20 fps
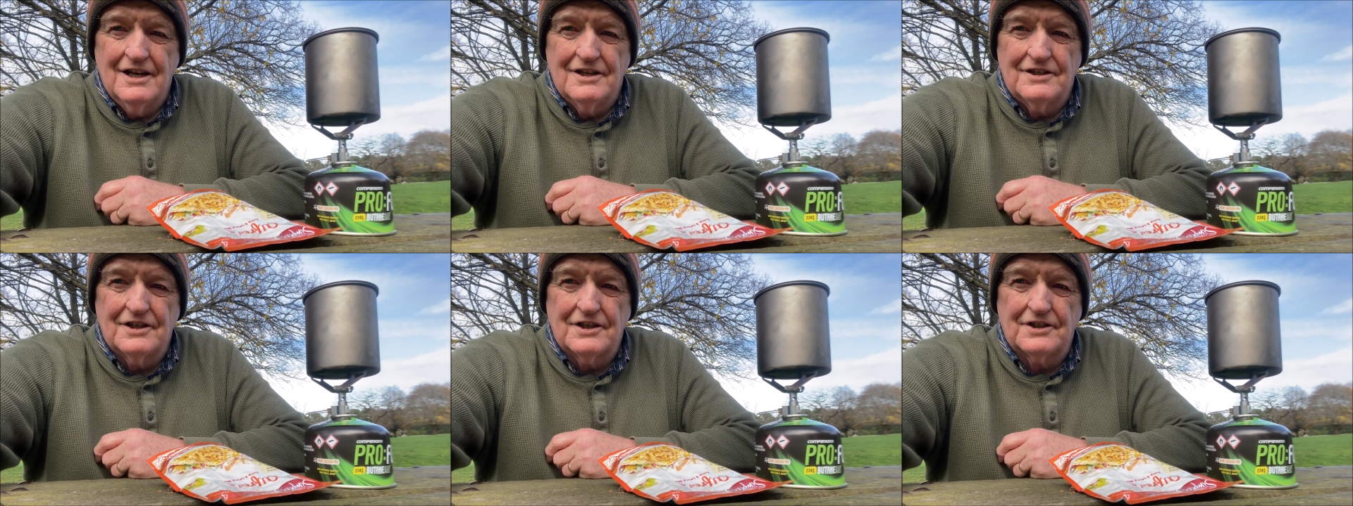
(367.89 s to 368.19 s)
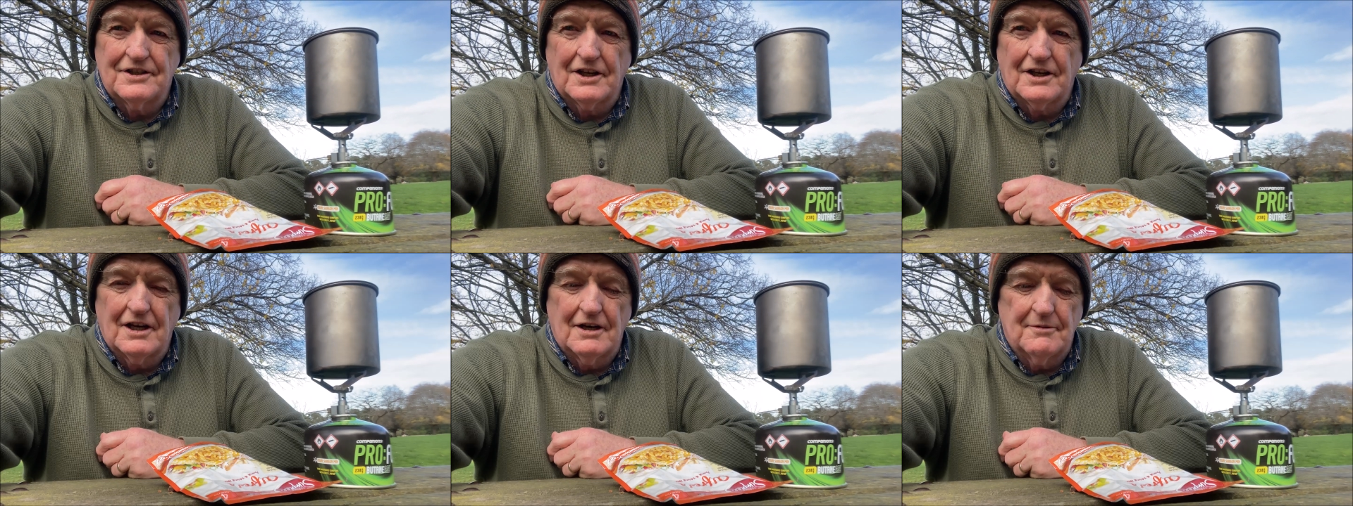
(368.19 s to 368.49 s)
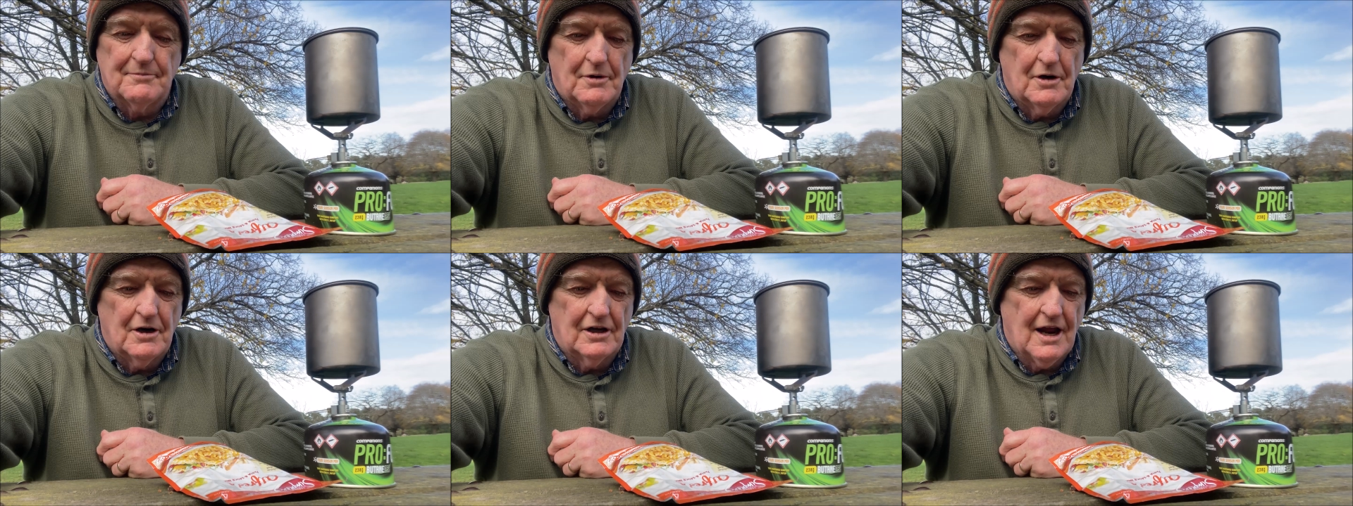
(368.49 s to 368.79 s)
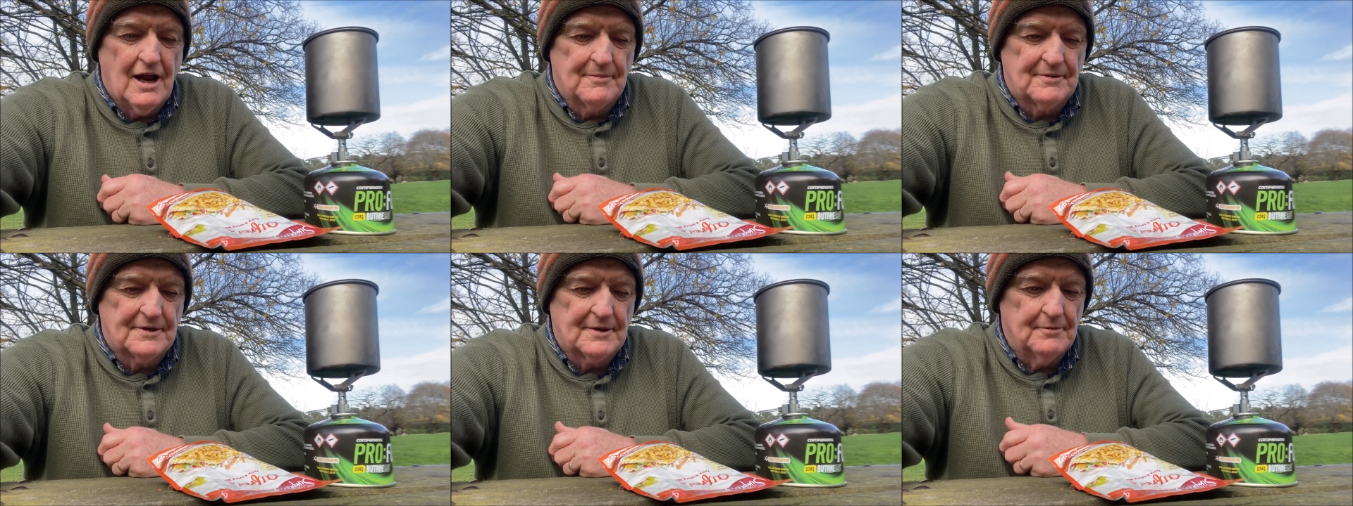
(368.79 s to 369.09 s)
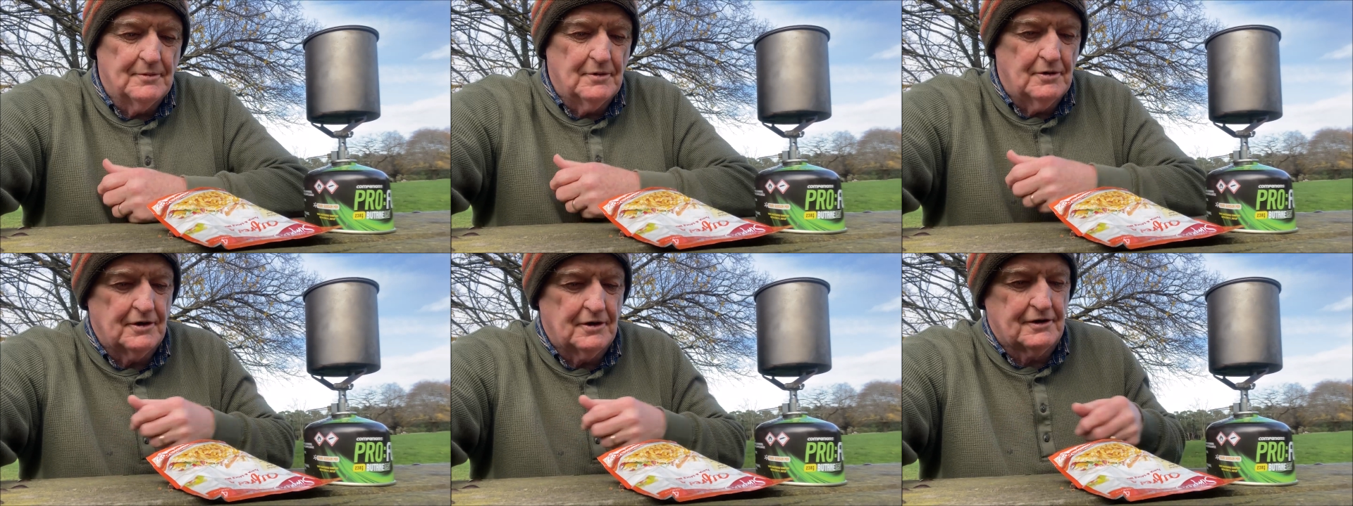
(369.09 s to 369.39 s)
Just going to boil up
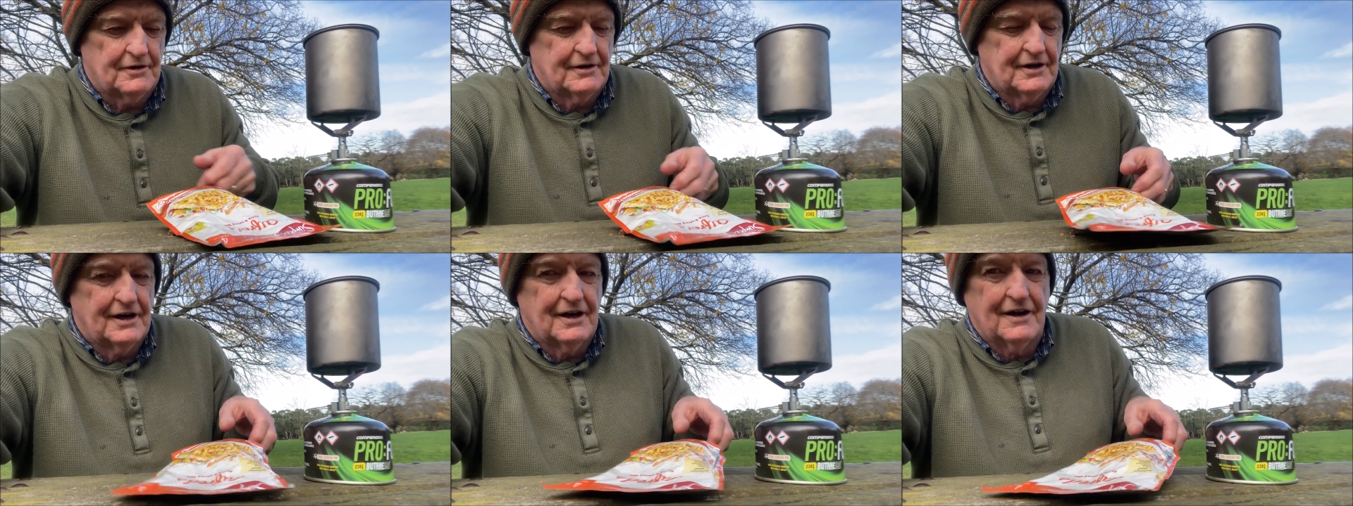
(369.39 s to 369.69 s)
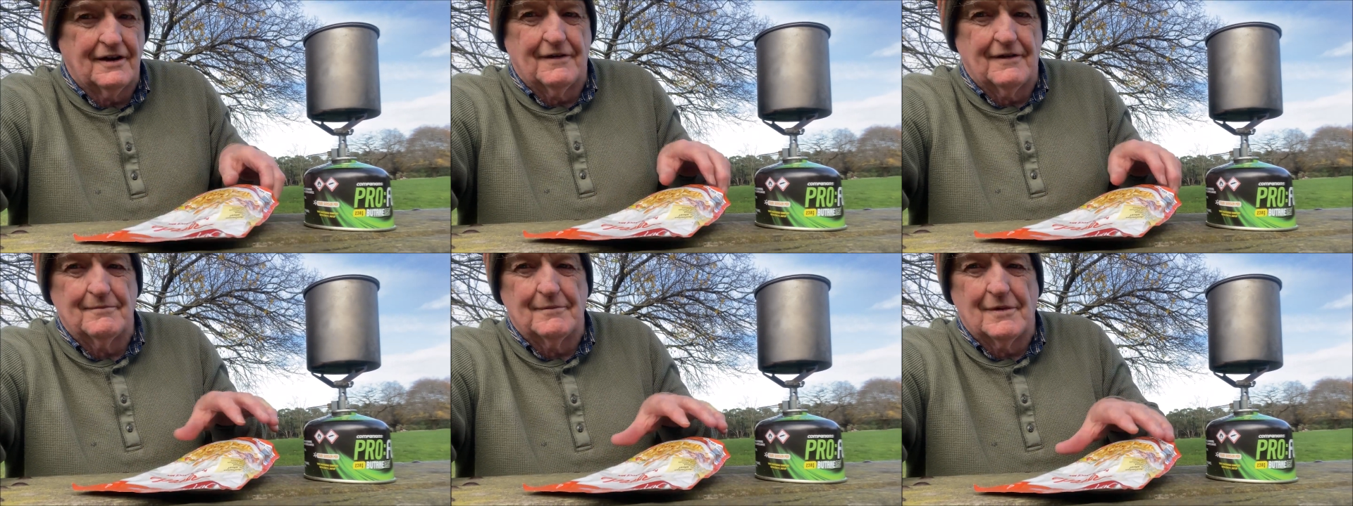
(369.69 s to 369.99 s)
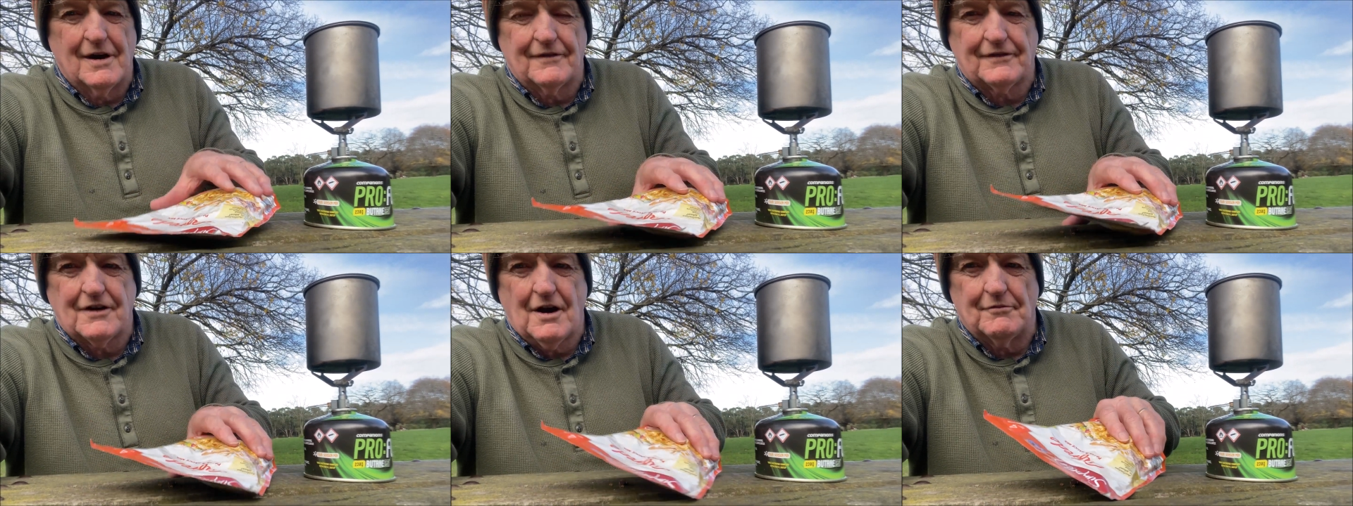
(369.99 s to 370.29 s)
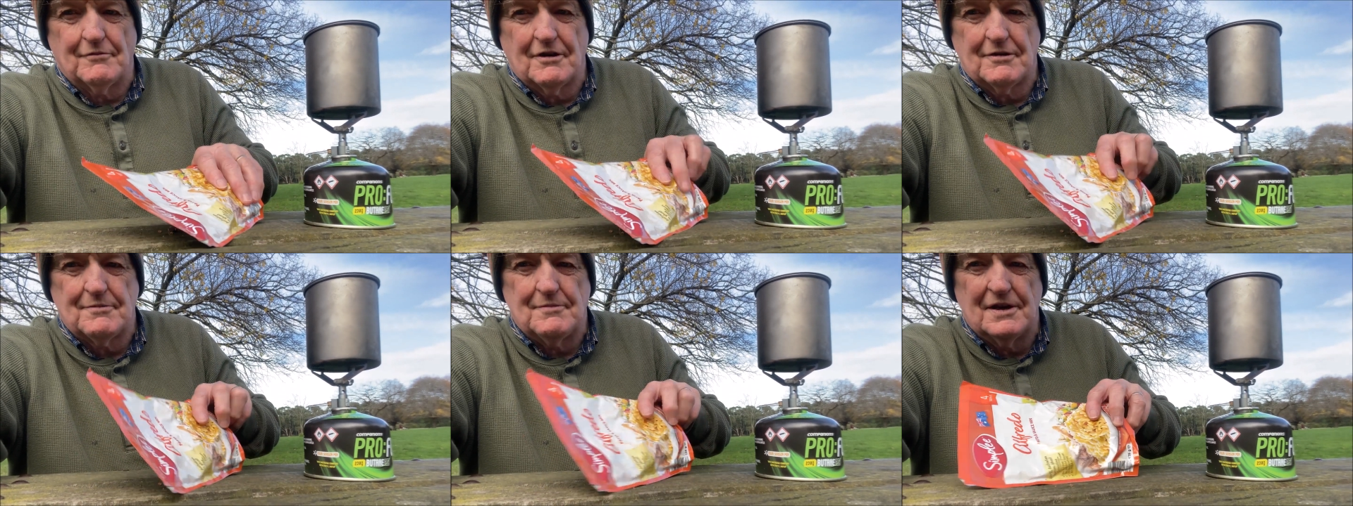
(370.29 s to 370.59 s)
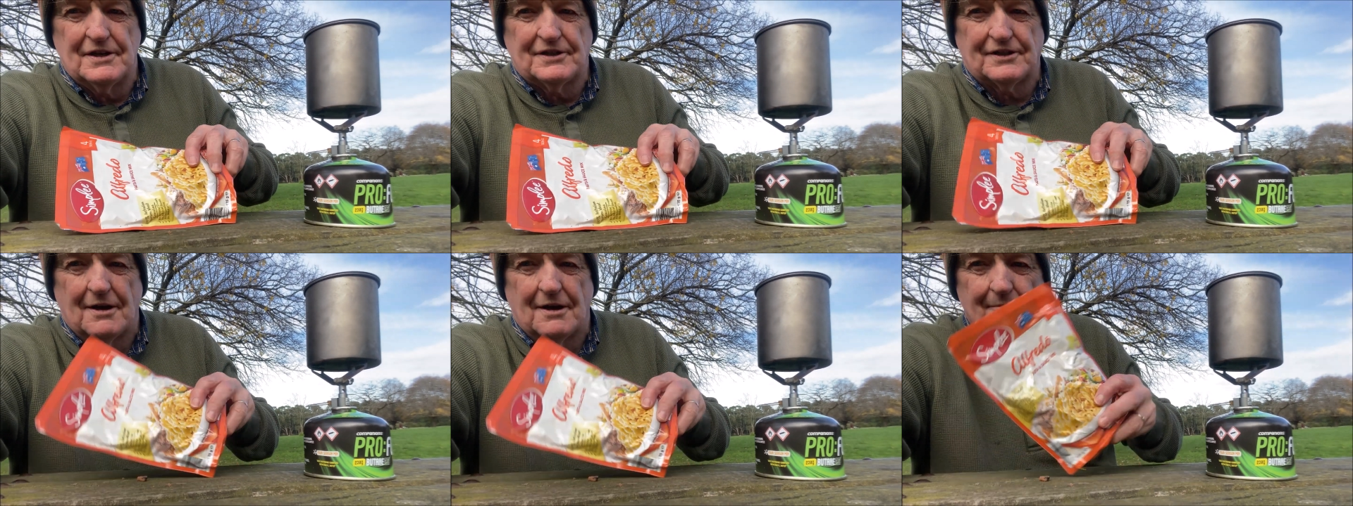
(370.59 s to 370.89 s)
some water, and I've got with
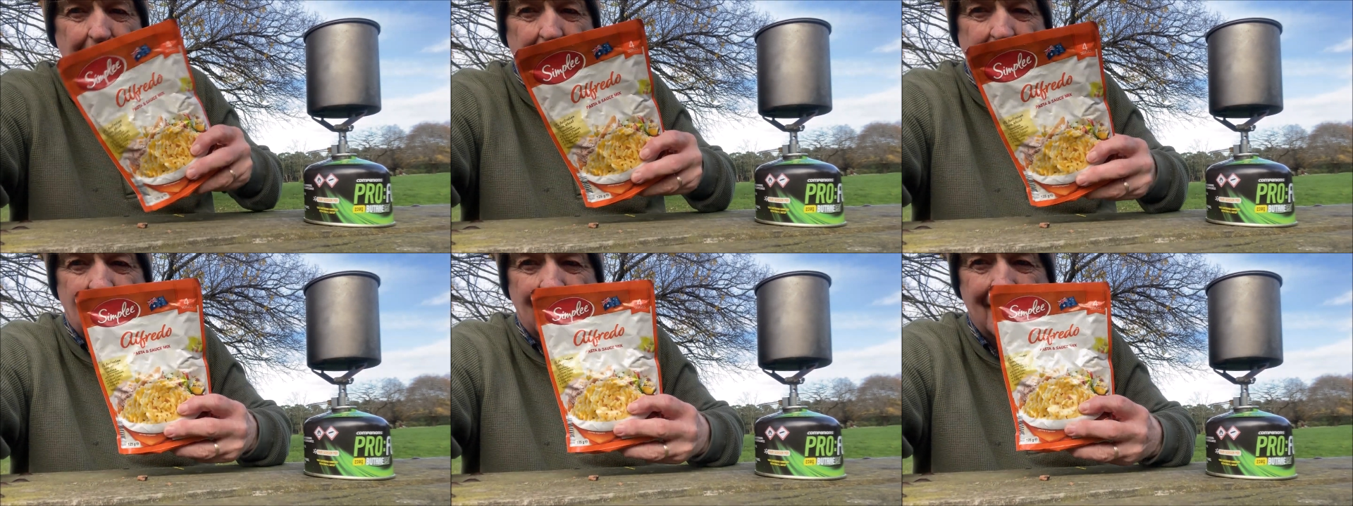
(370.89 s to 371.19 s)
me some